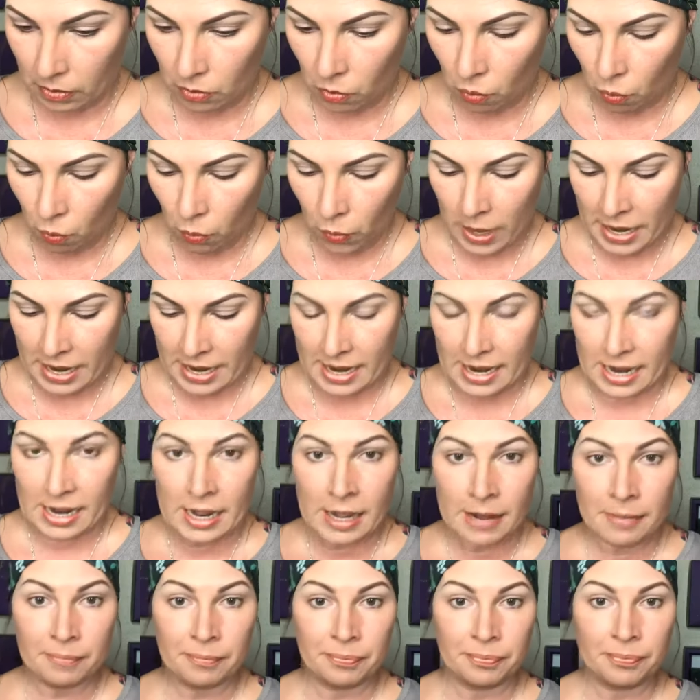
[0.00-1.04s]

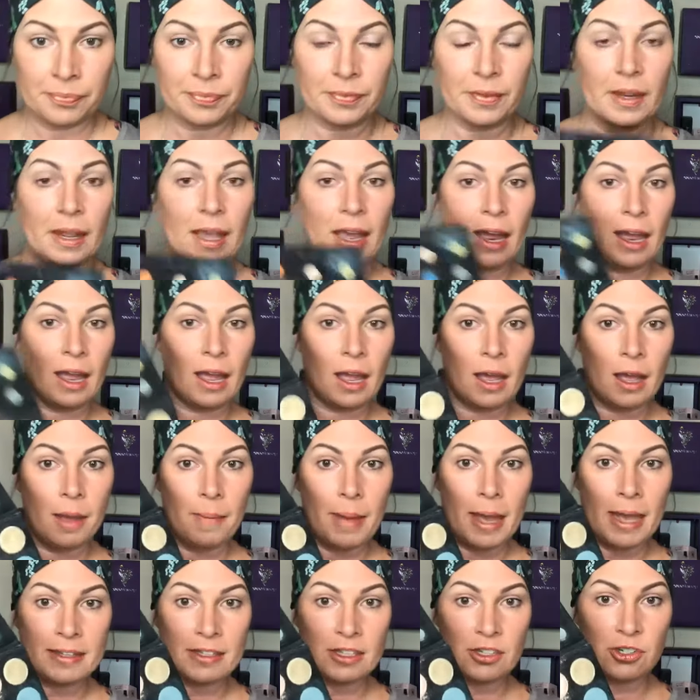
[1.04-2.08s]
Witty
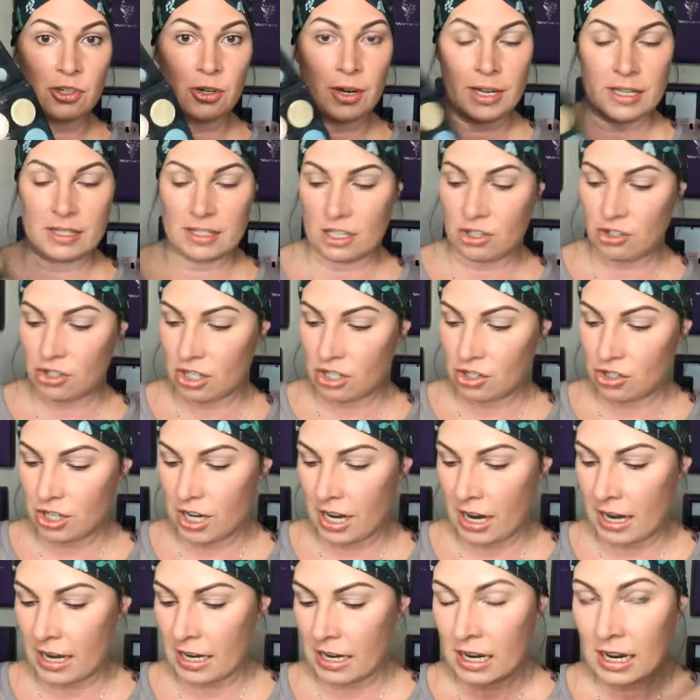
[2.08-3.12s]
as a transition
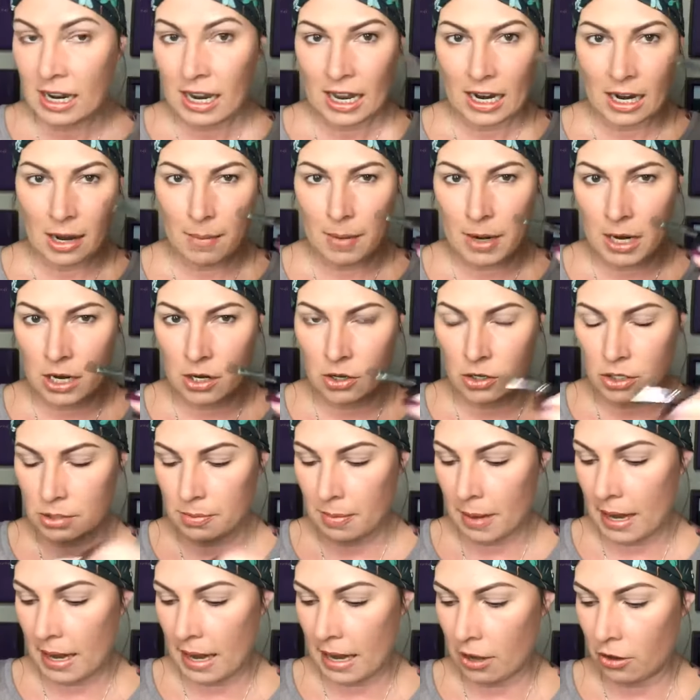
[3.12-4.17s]
shade. And I'm gonna use
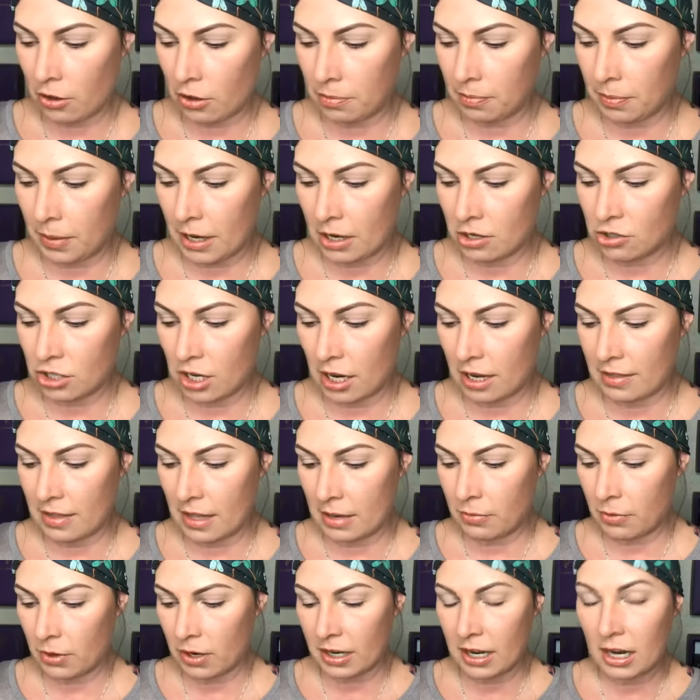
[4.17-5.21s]
my angled brush, and
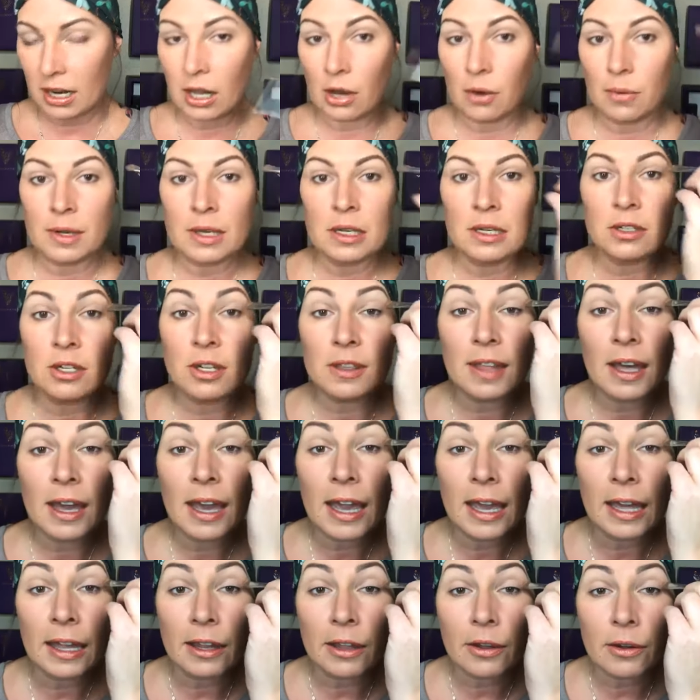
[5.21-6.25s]
then we're gonna go into the
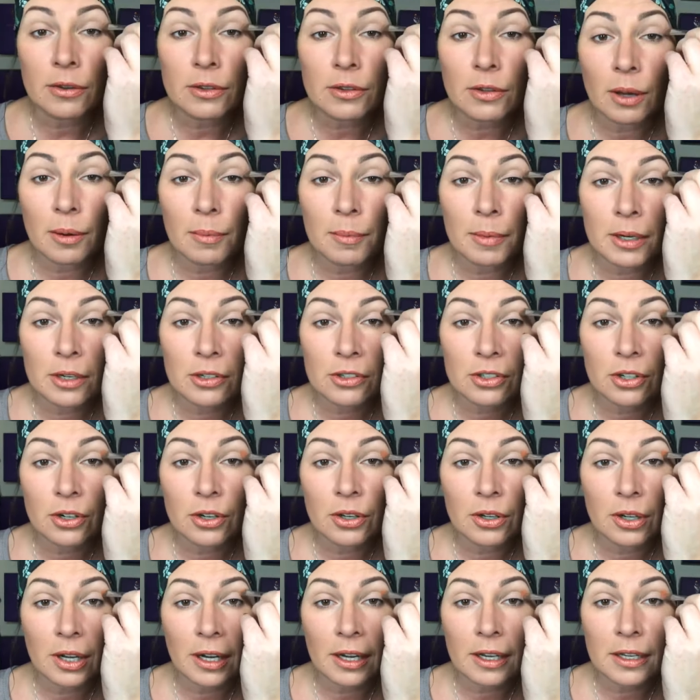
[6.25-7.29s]
halo. So I'm gonna show
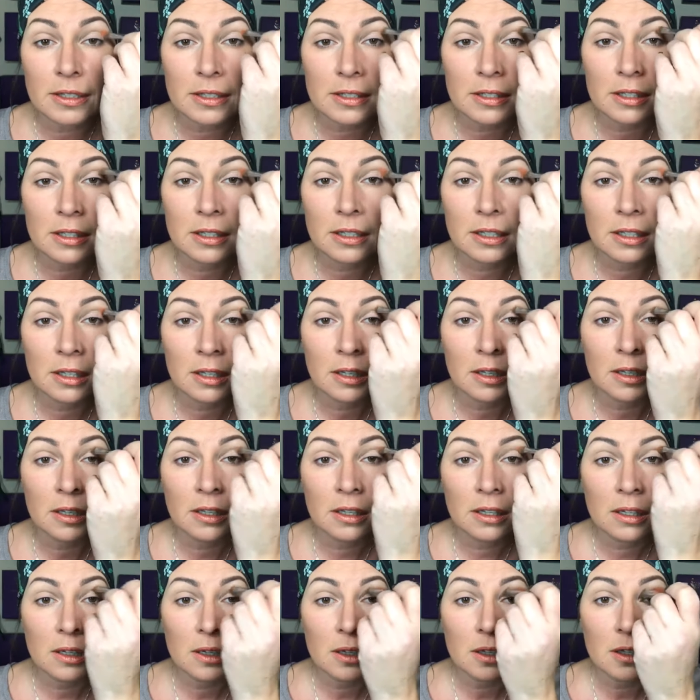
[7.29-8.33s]
you guys
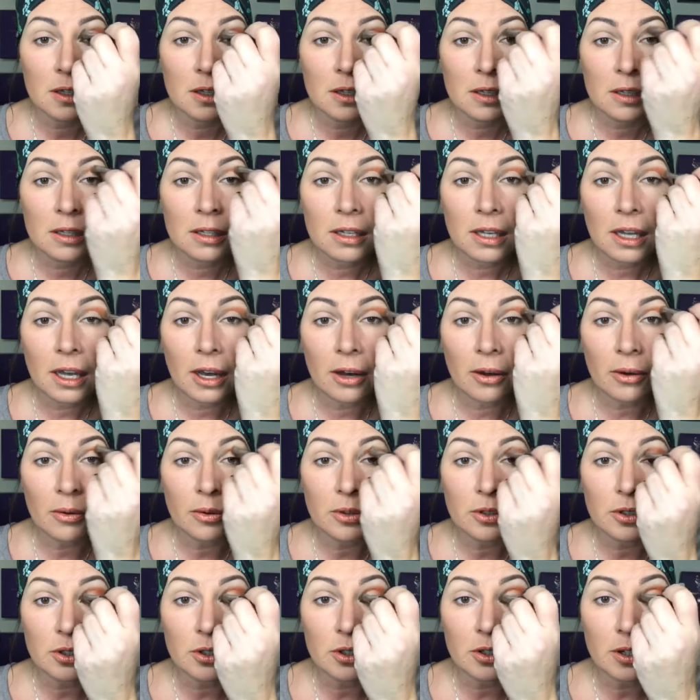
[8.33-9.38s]
how
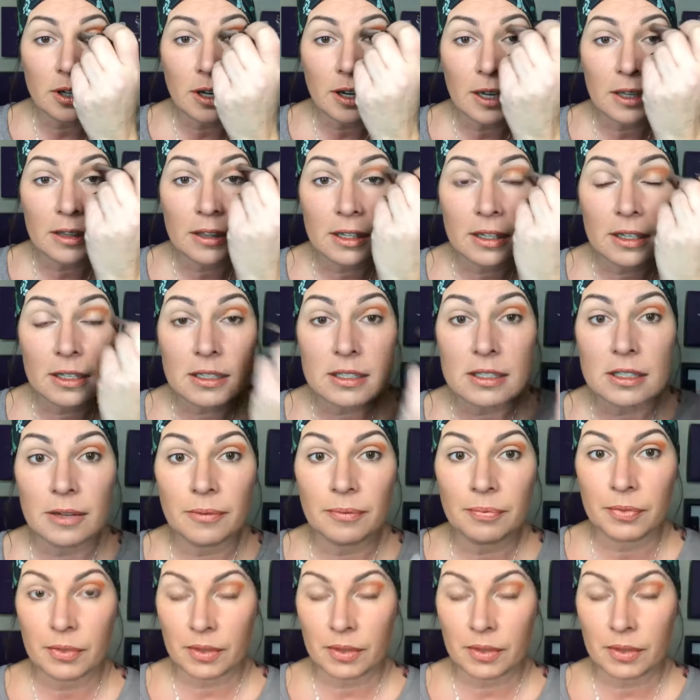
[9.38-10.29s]
to create this.